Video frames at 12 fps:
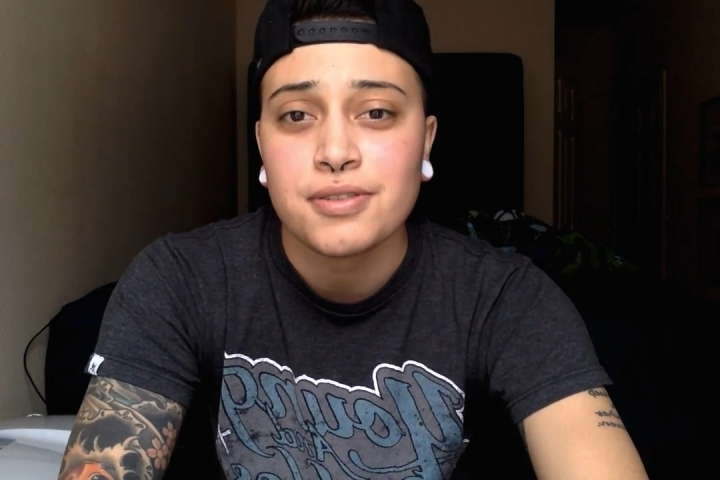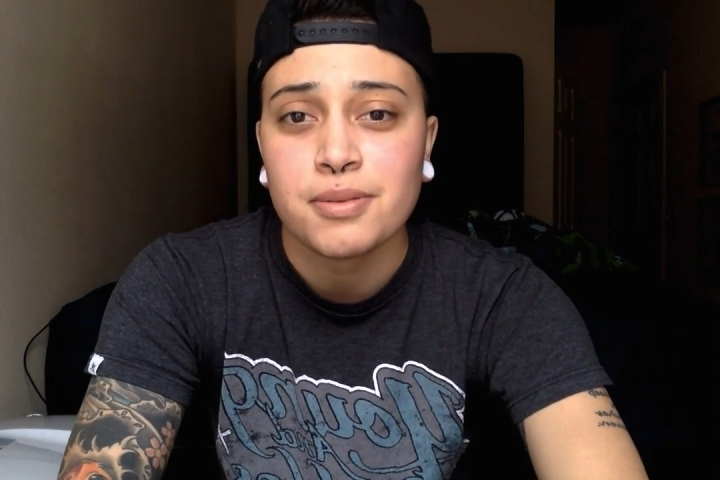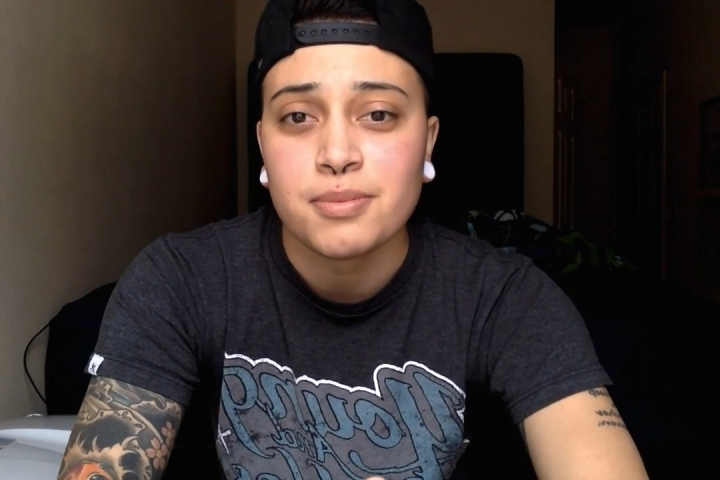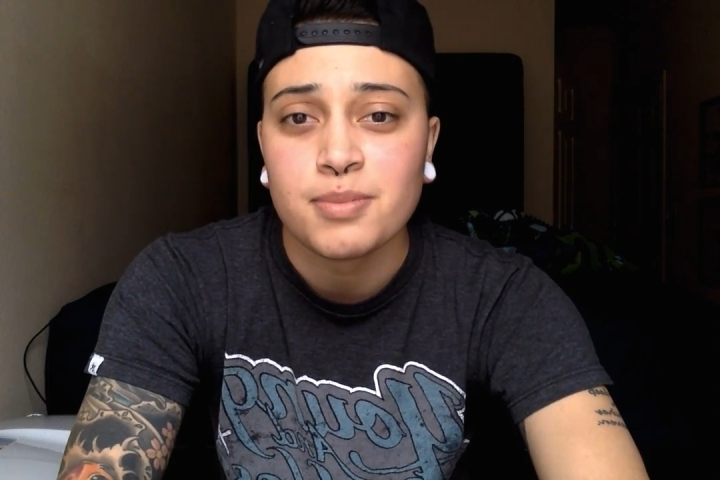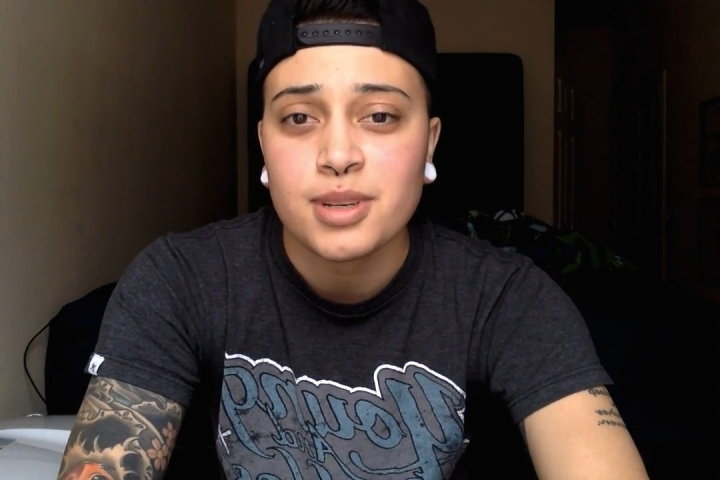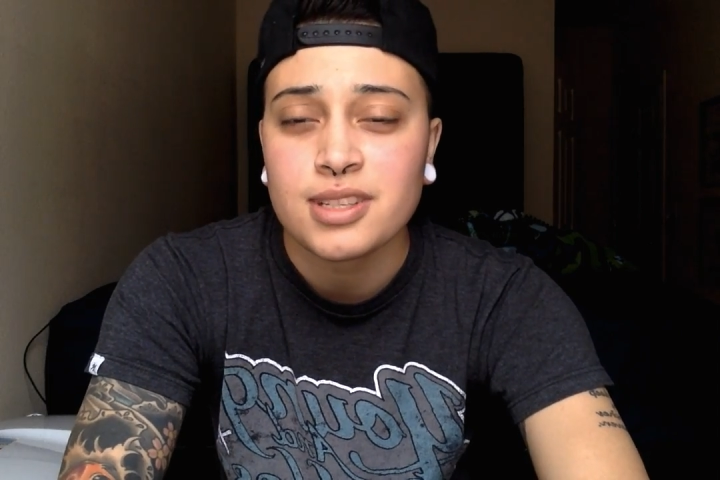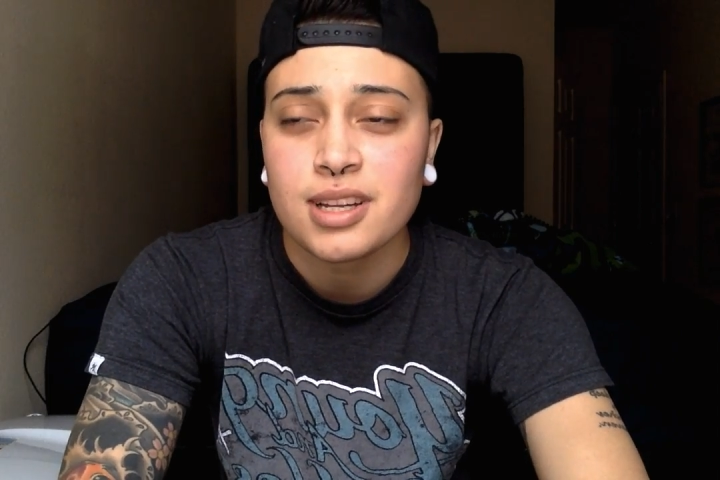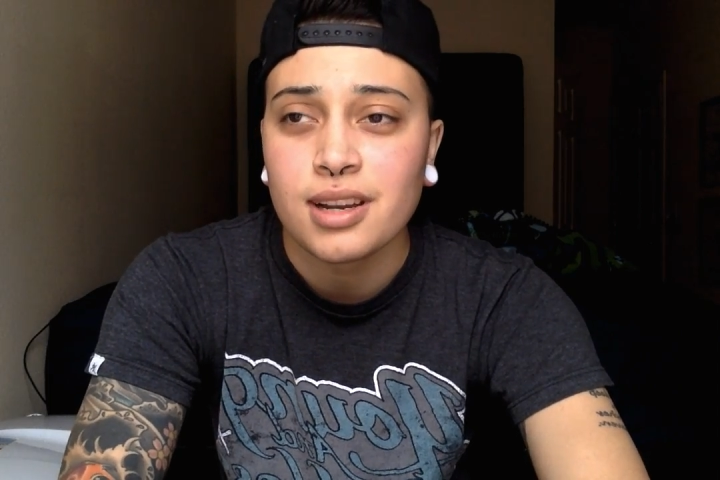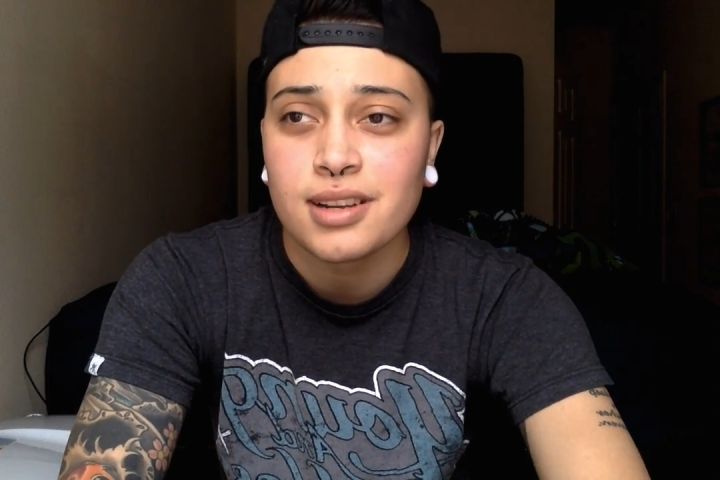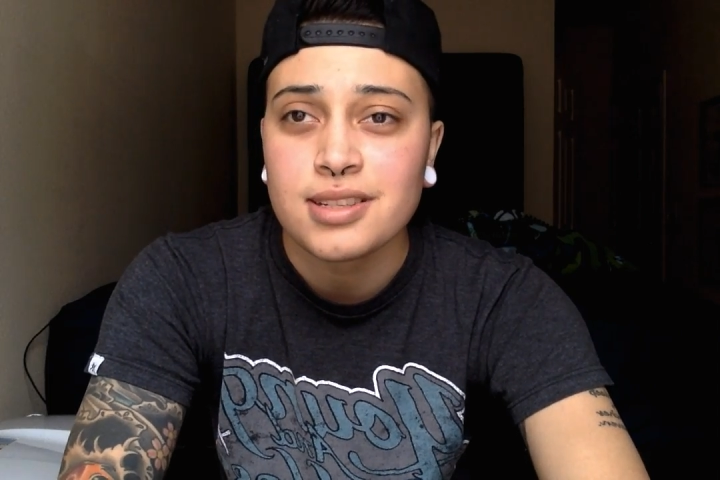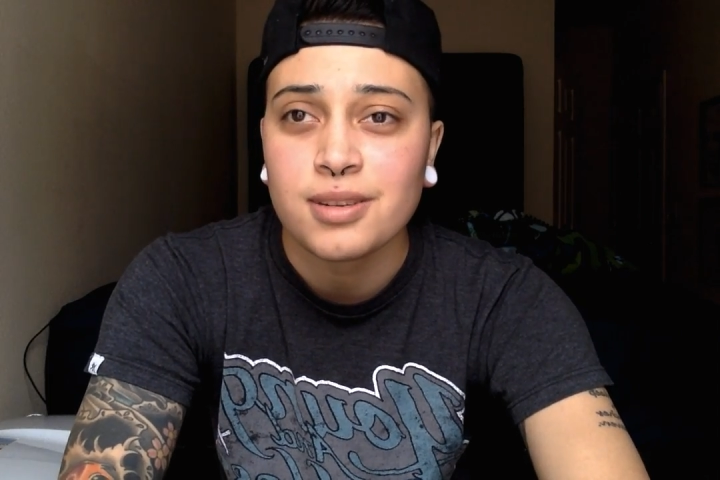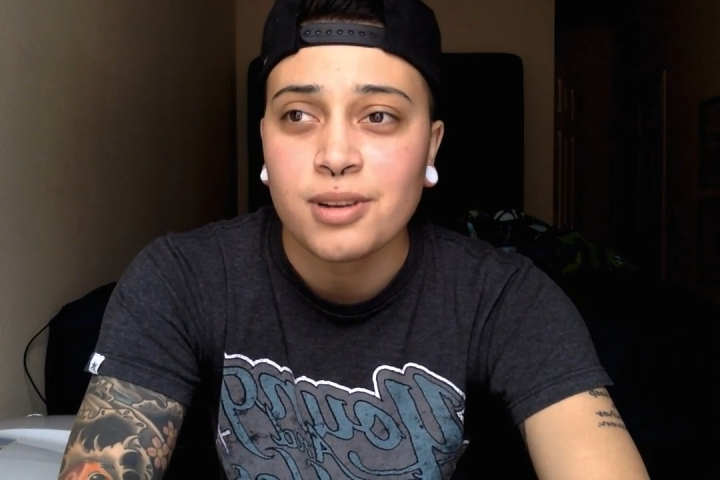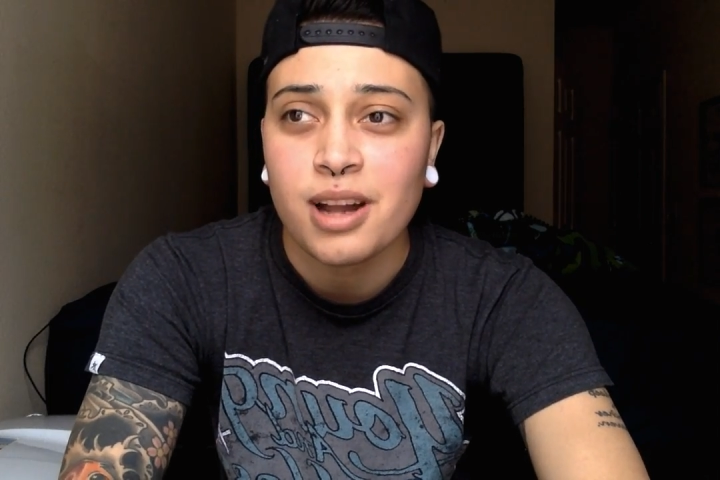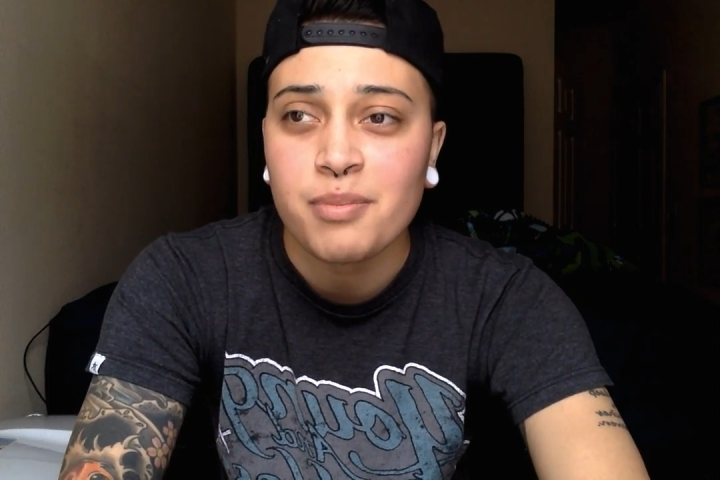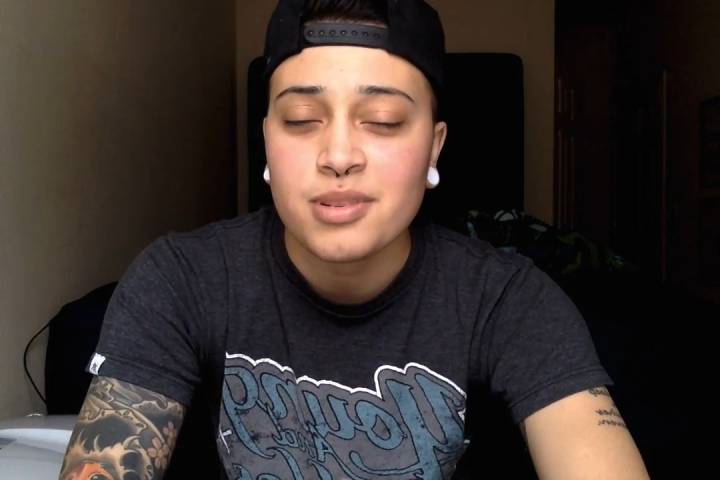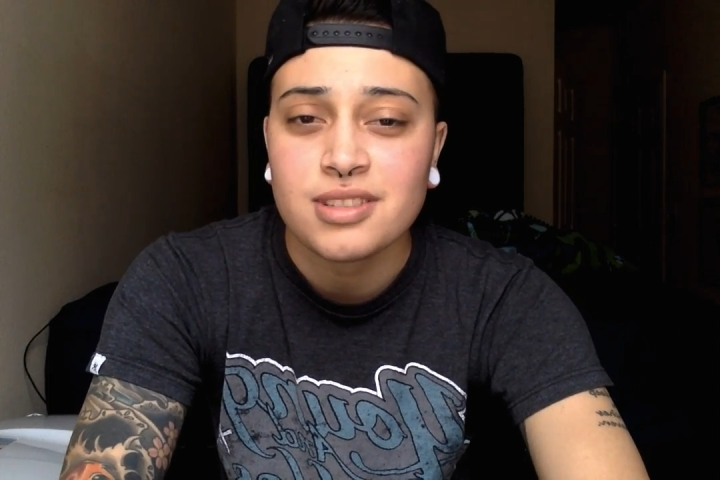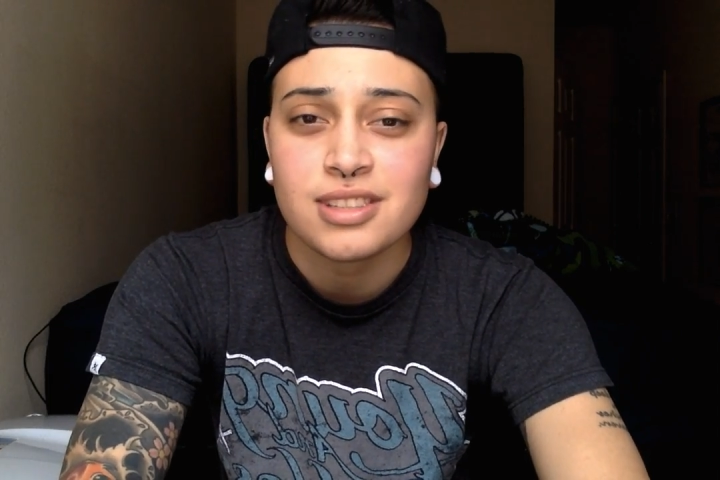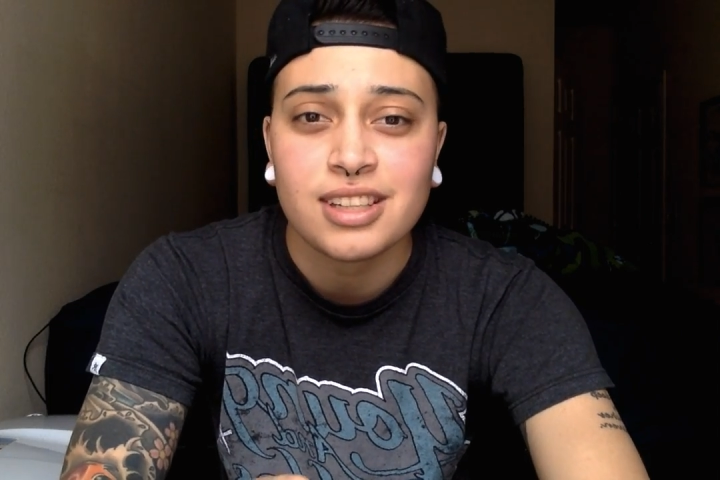I'm excited to see what
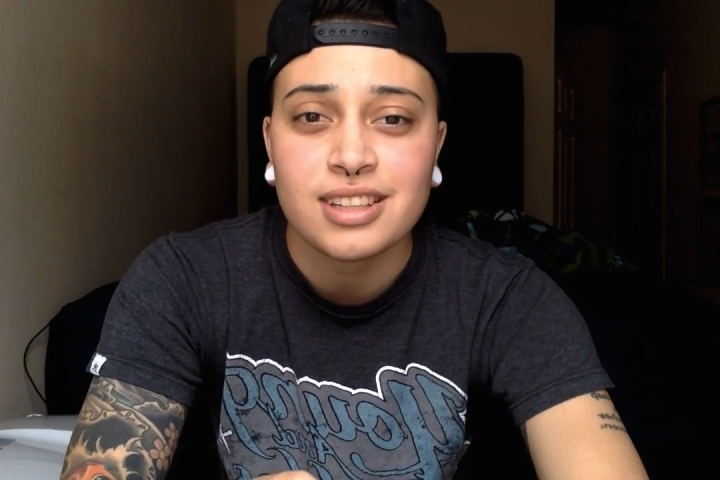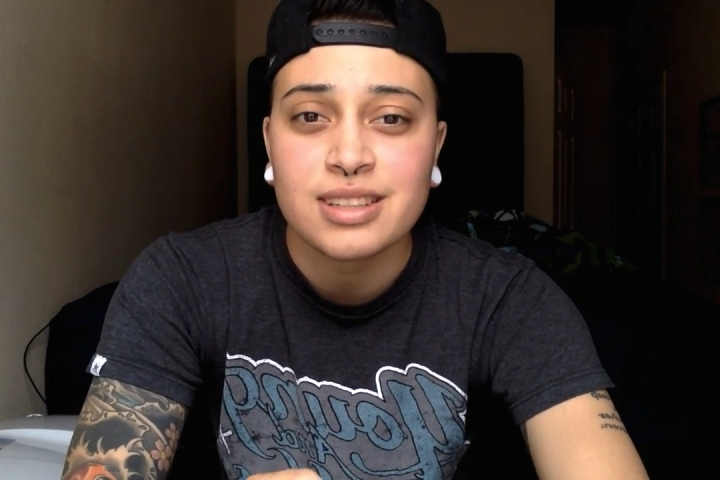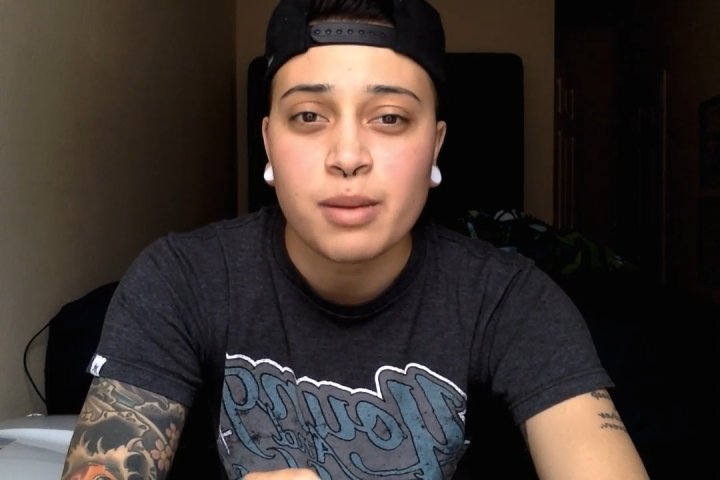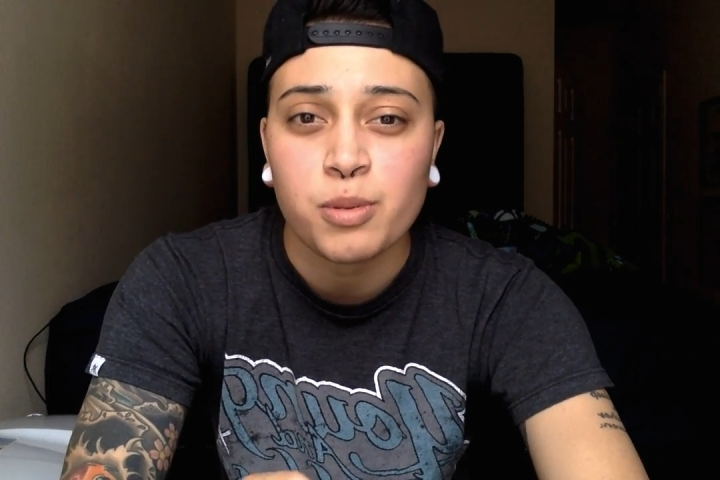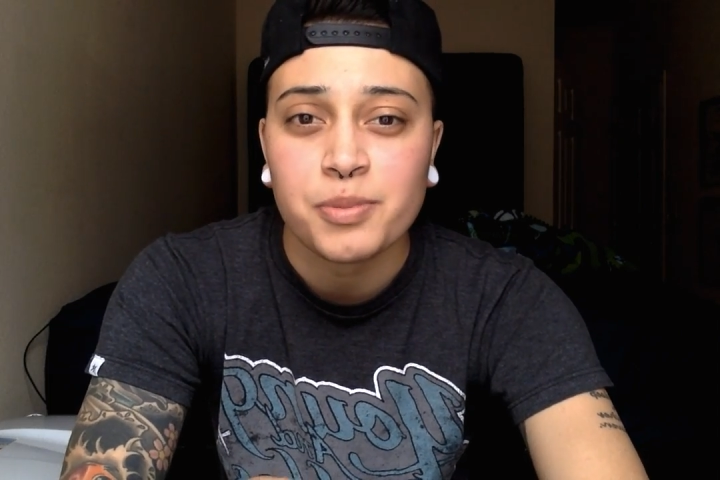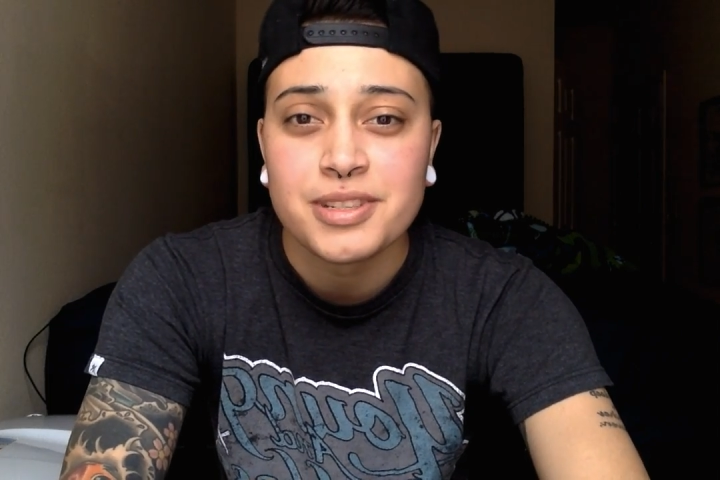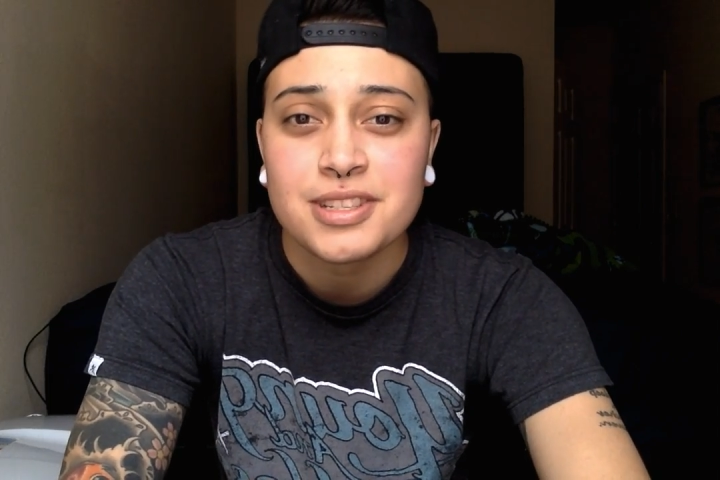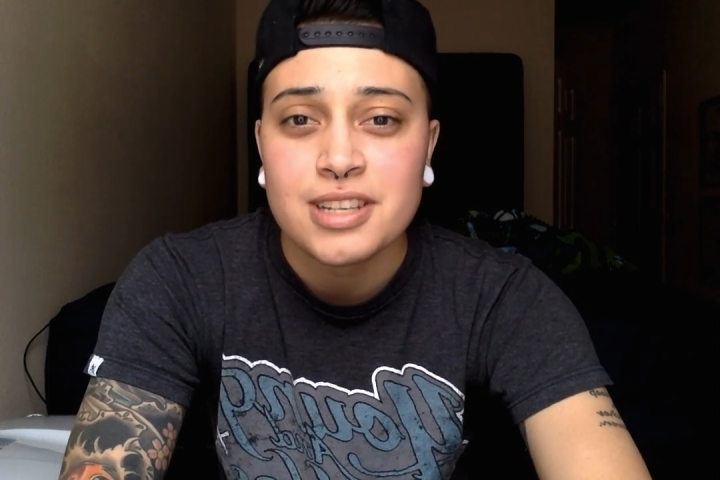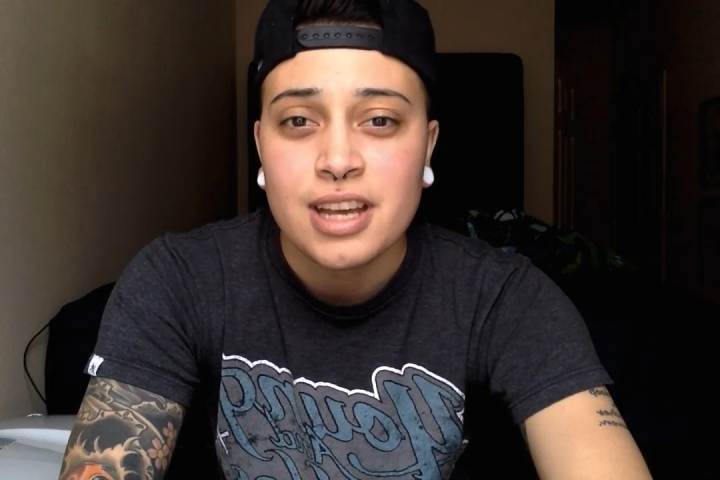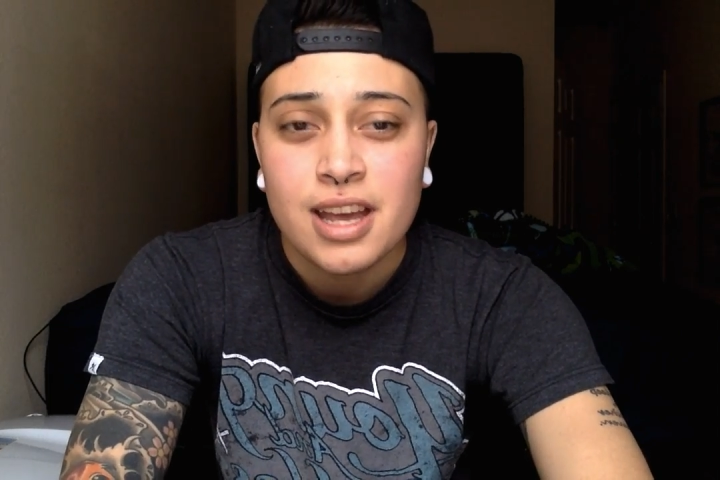happens in the next couple months.